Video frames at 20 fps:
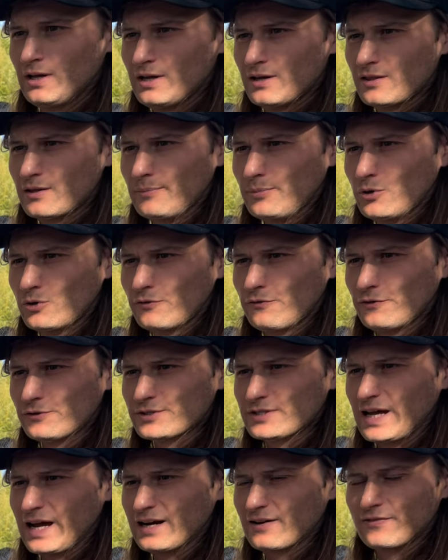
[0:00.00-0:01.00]
the beautiful
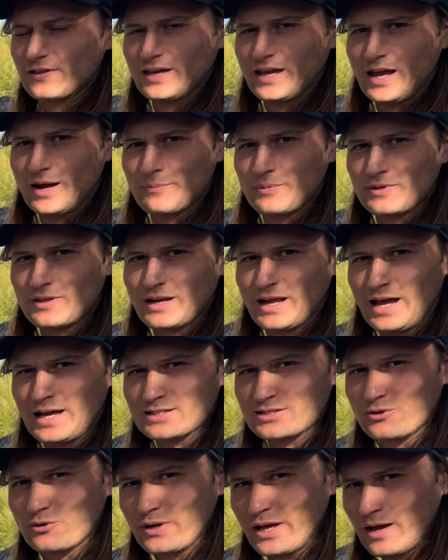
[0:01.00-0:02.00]
side of the camper that has
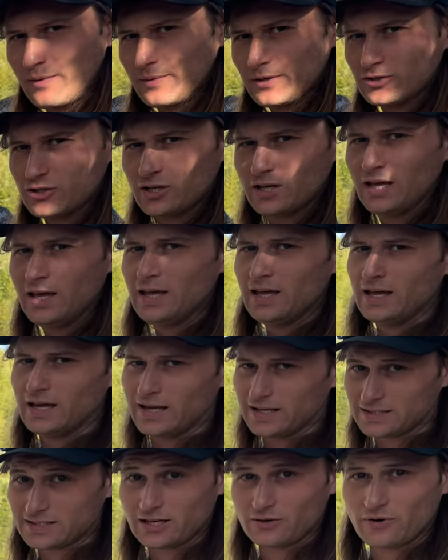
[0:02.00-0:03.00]
no damage and
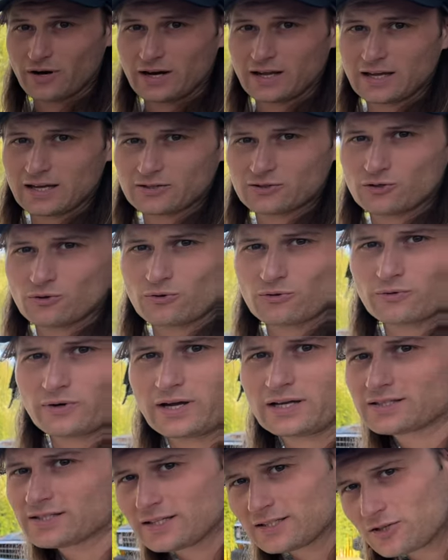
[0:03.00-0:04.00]
it's getting ready to get two 3
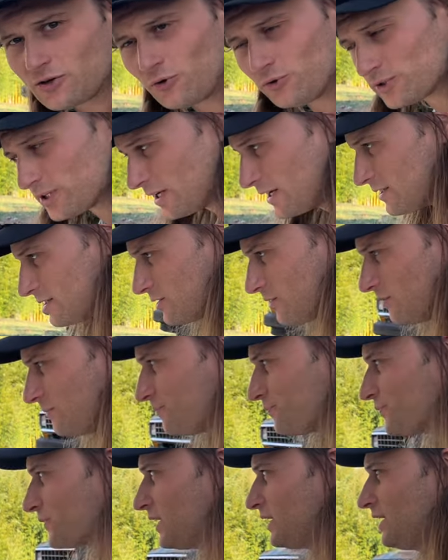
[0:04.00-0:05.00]
eighths inch holes in it. So,
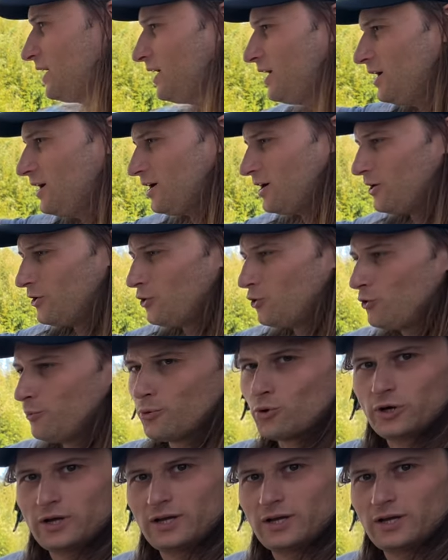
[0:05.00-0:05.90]
oh boy,